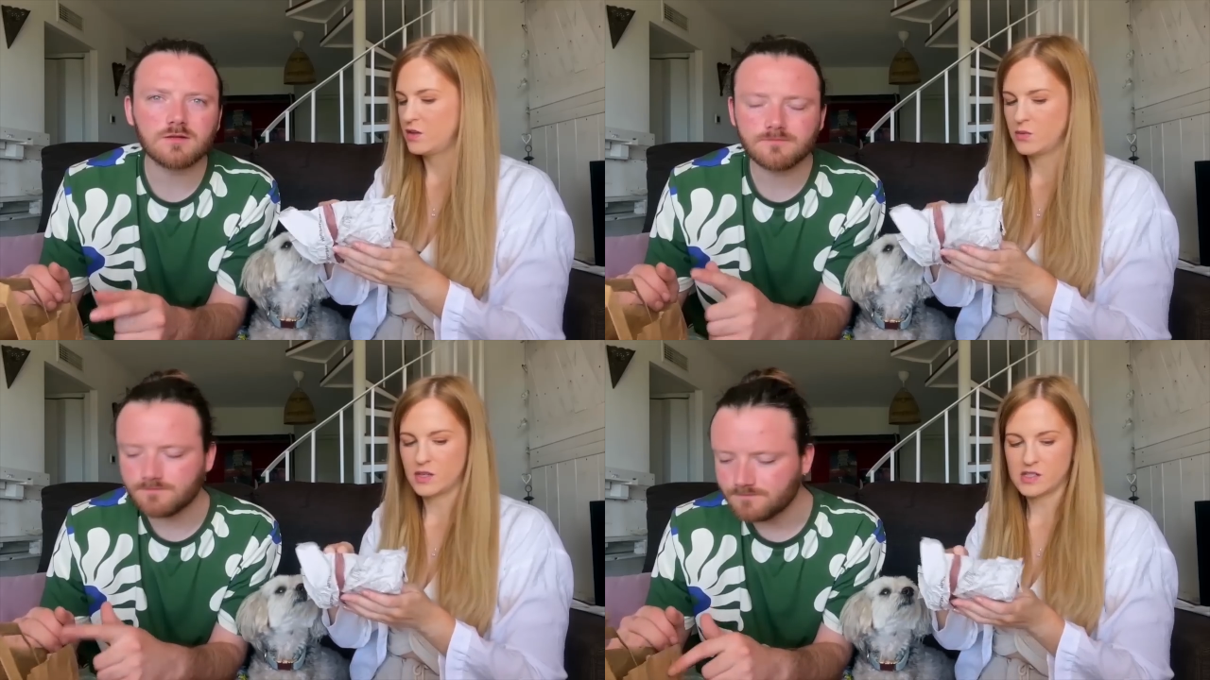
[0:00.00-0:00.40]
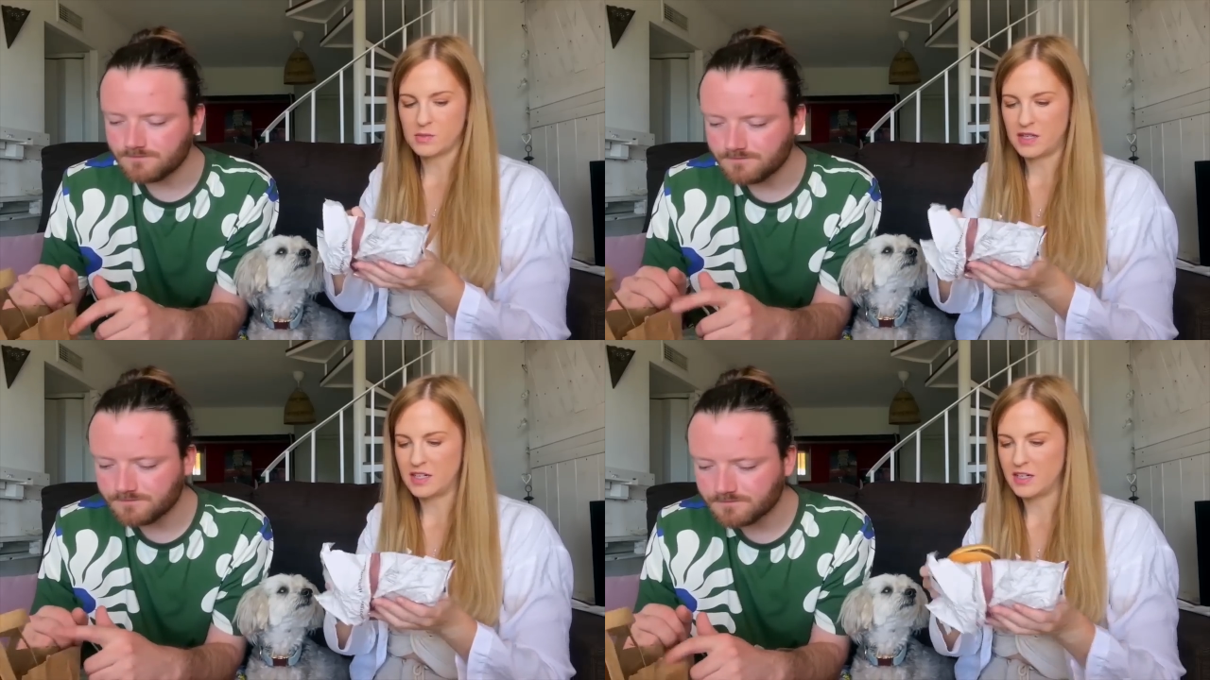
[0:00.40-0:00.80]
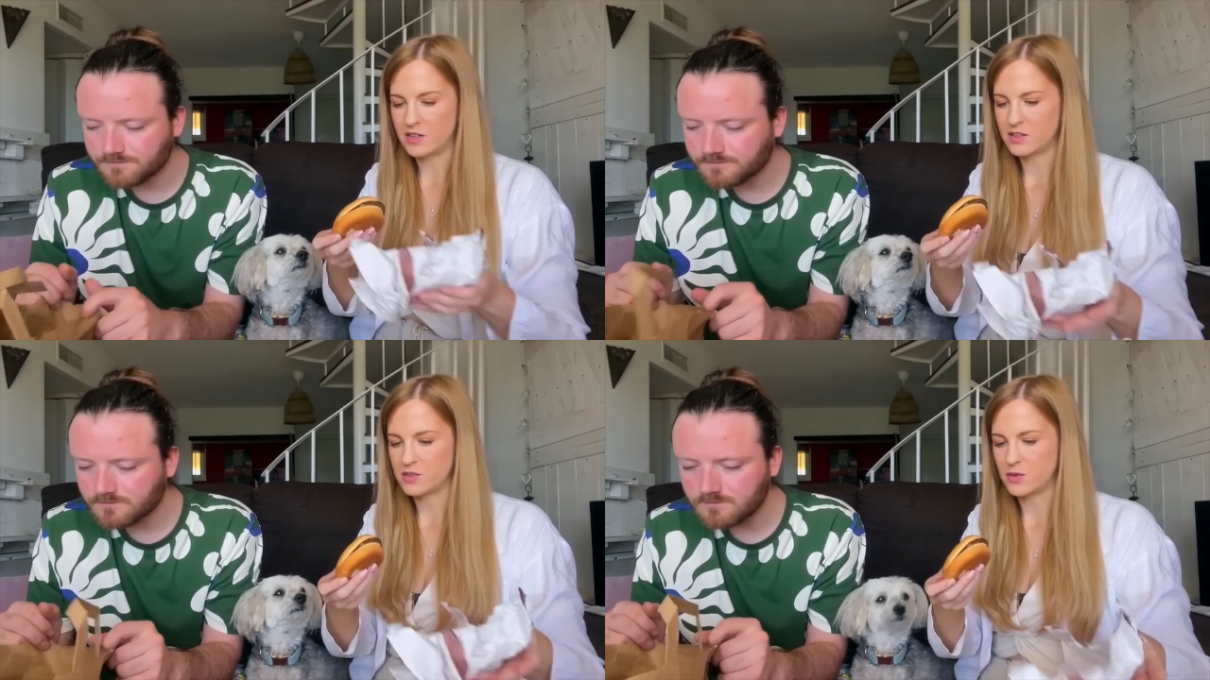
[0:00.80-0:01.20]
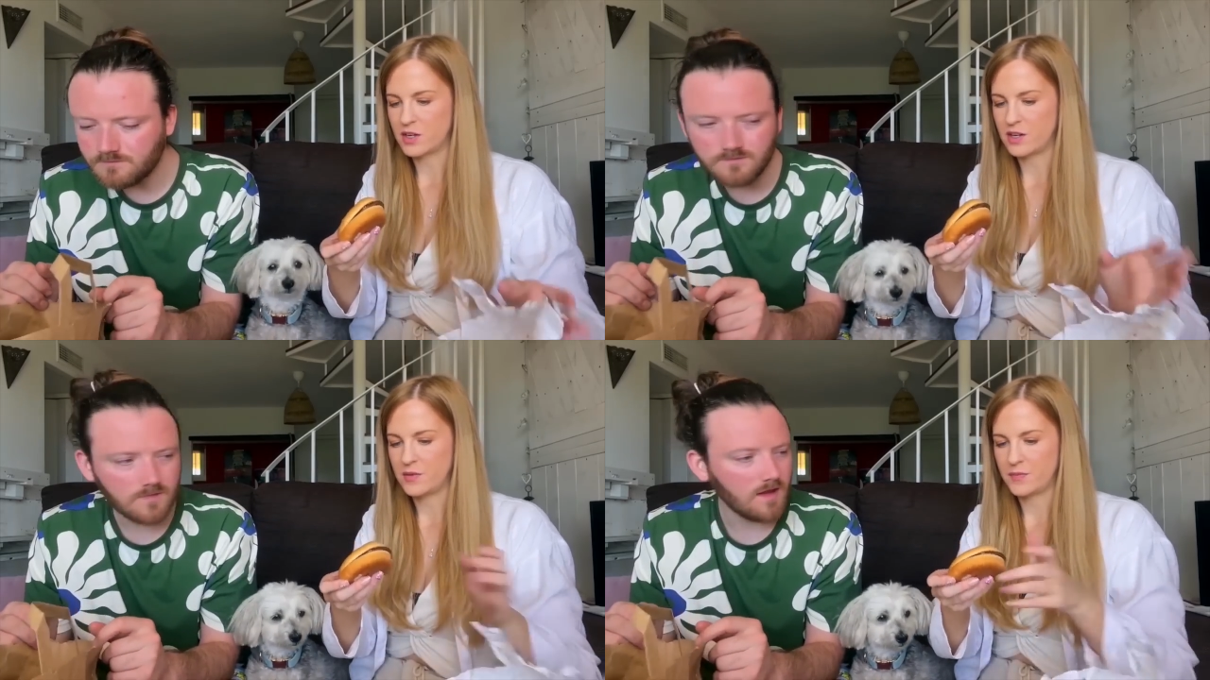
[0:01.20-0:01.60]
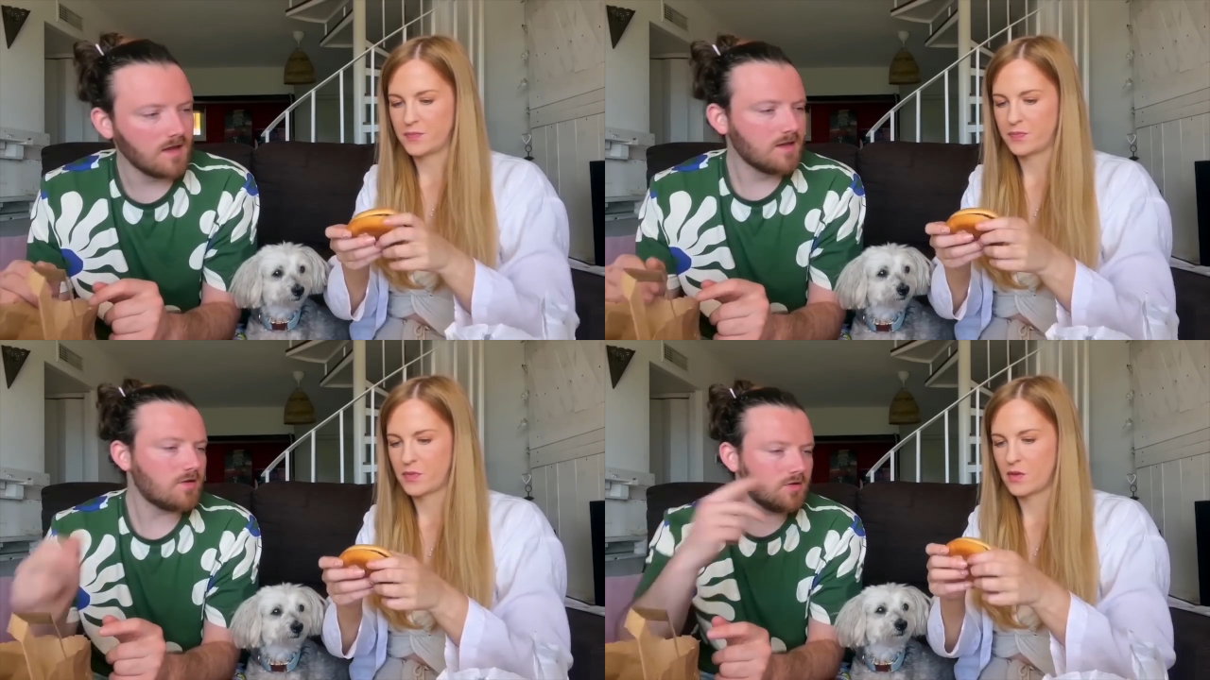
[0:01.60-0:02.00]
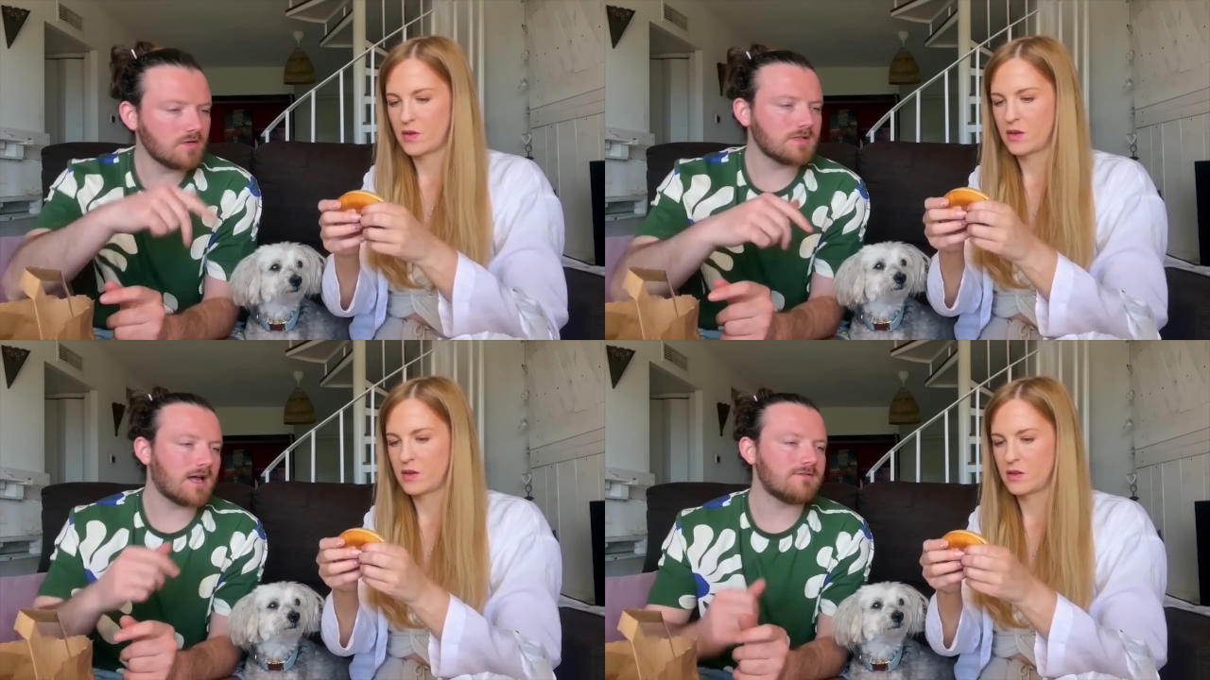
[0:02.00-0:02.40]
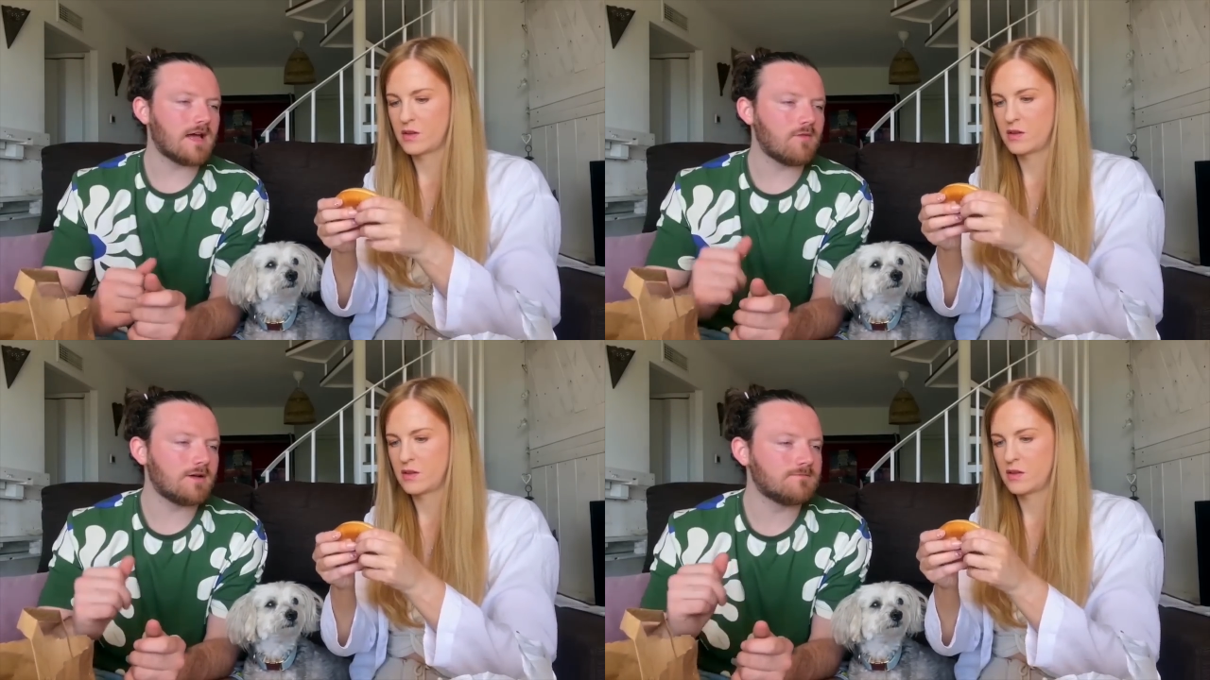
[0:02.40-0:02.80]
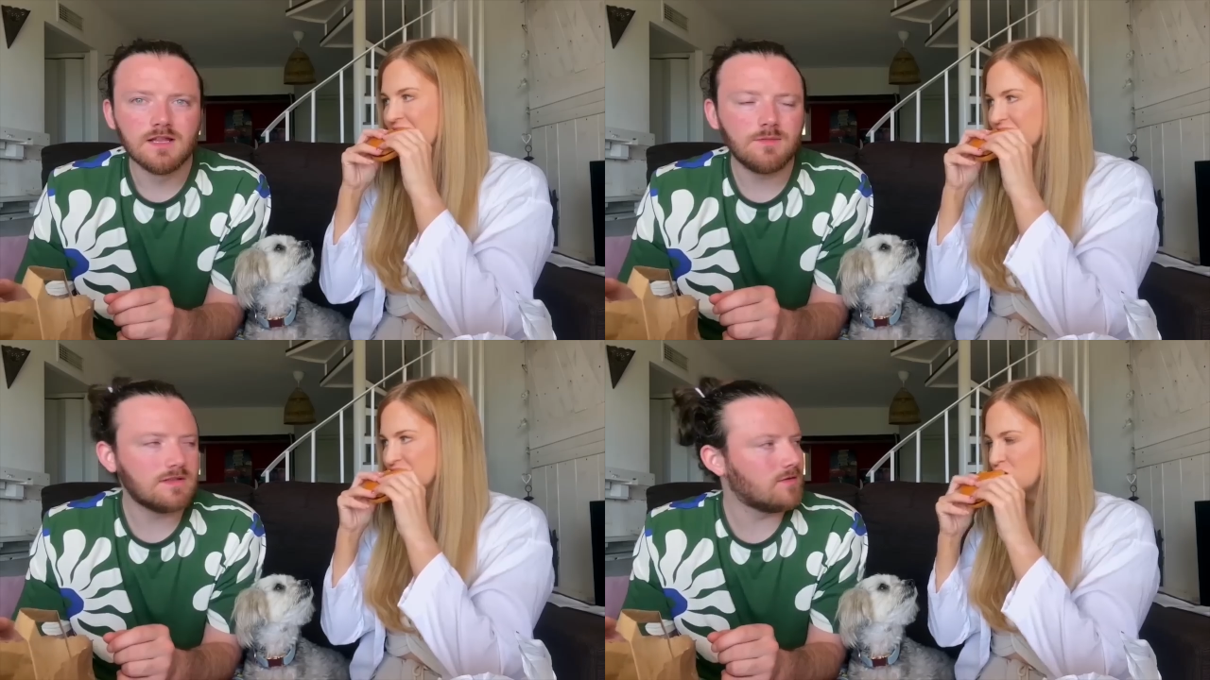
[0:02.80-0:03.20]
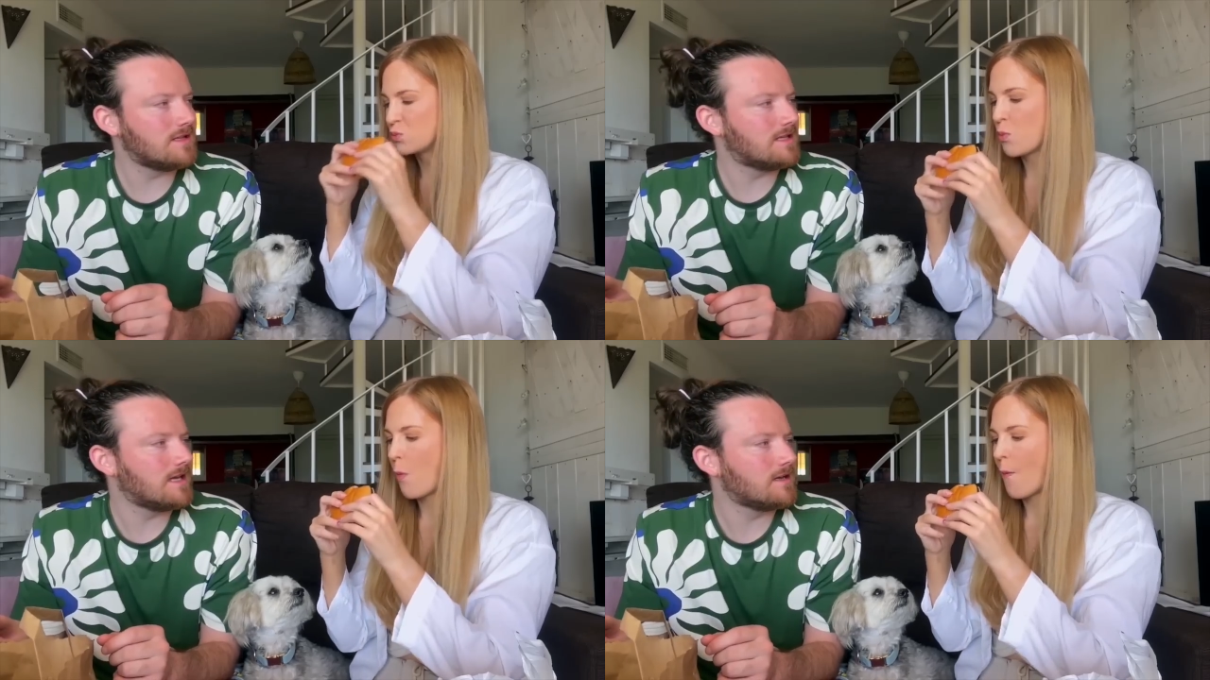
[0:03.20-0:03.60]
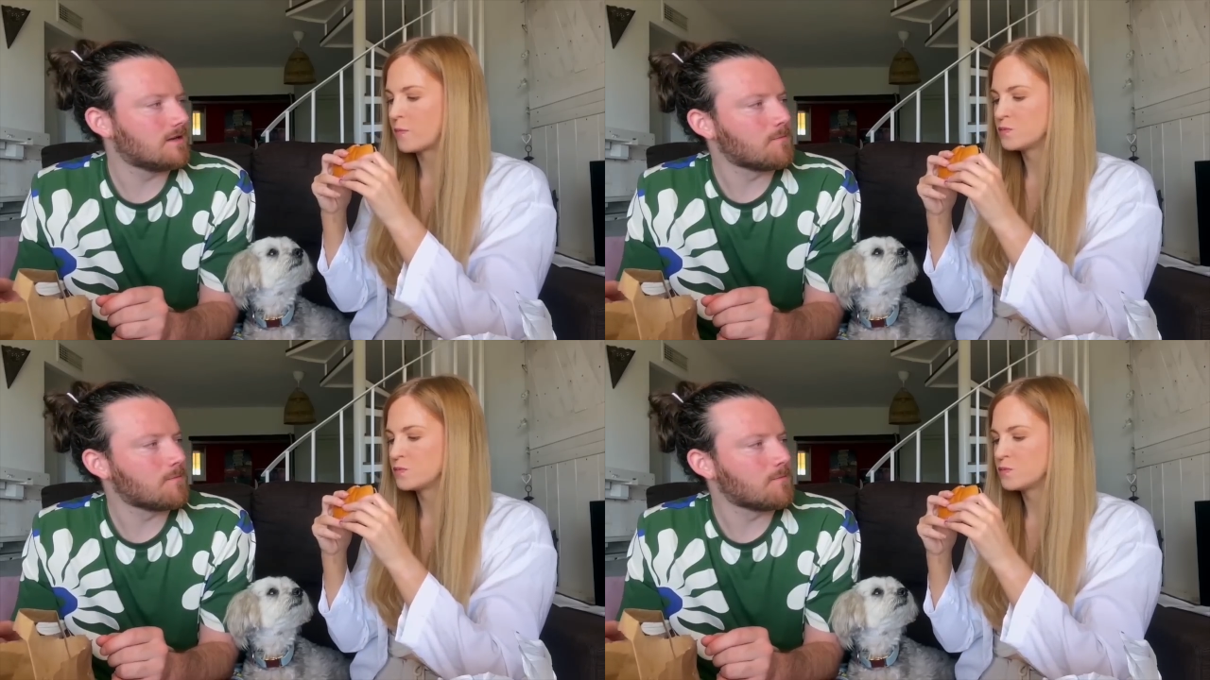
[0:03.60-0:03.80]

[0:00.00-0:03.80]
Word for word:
Speaker 1: You want to split it, or do you want to...
Speaker 2: No, you can have that one. You know what you think.